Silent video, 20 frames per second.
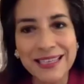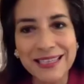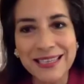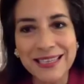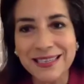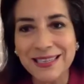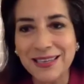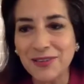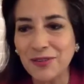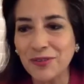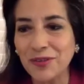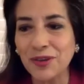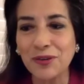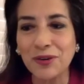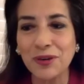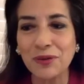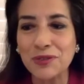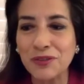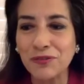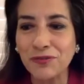his interview.
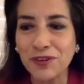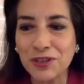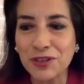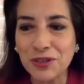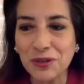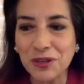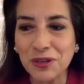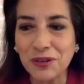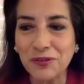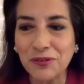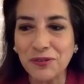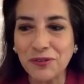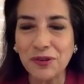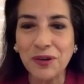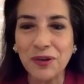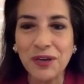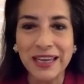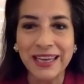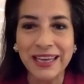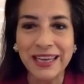It was a virtual interview.
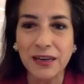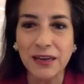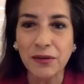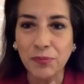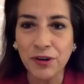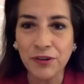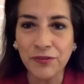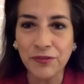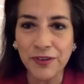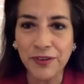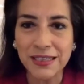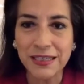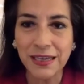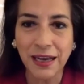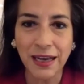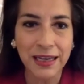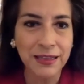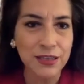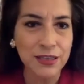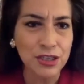He had a perfect
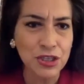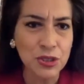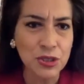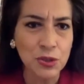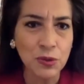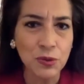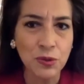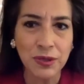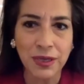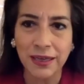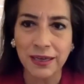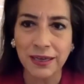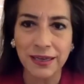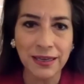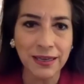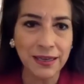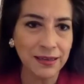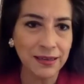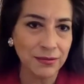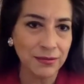tie, the suit, and
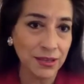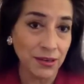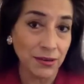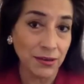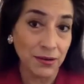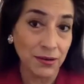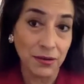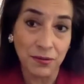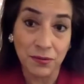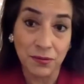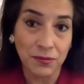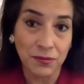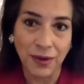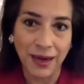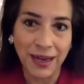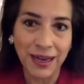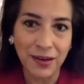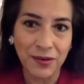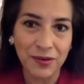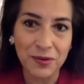he,
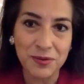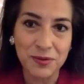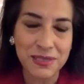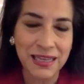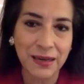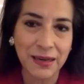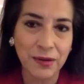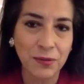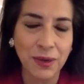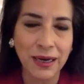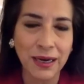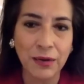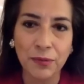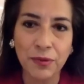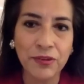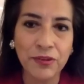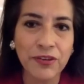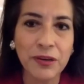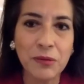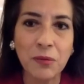wow, it was like, wow,
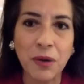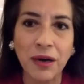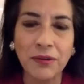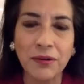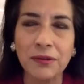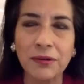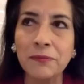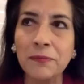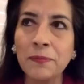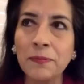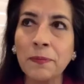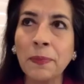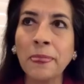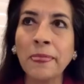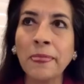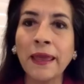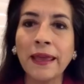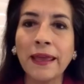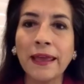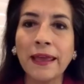perfect model.
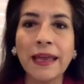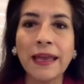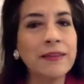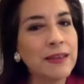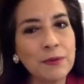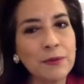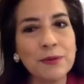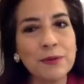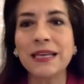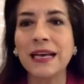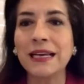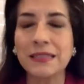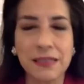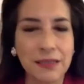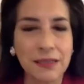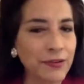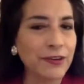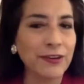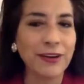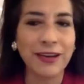And then he was asked at
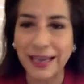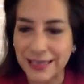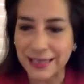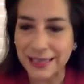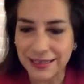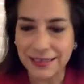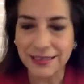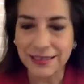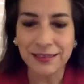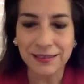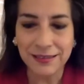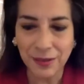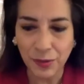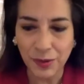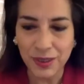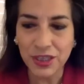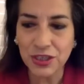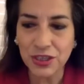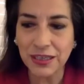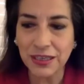the very last
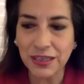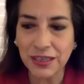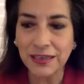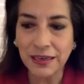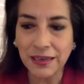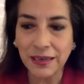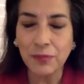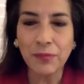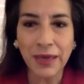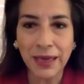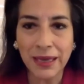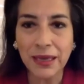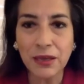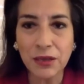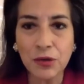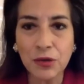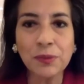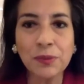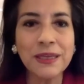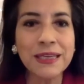question, "May
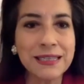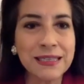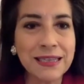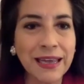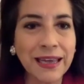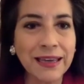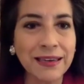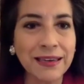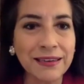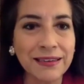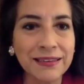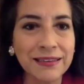you please stand?"